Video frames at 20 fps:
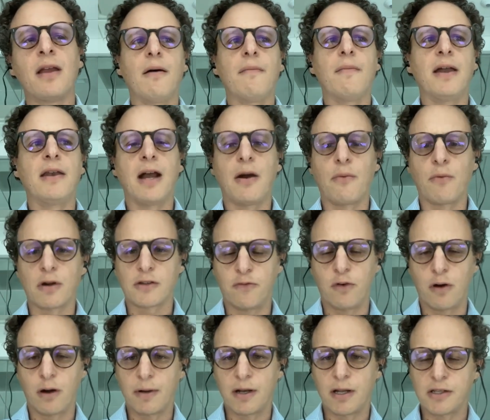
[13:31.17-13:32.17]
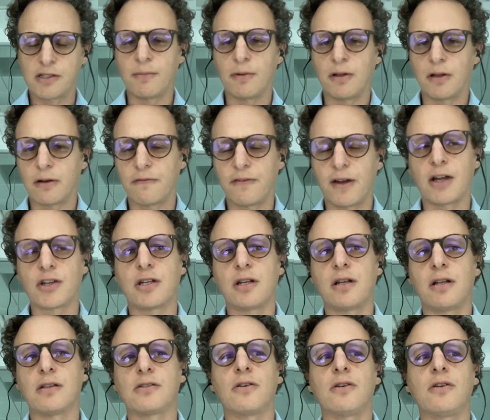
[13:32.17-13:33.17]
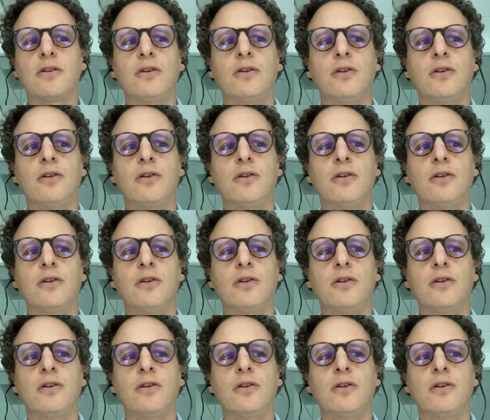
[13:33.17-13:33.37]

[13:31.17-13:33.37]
And networks form in a similar fashion, and so you,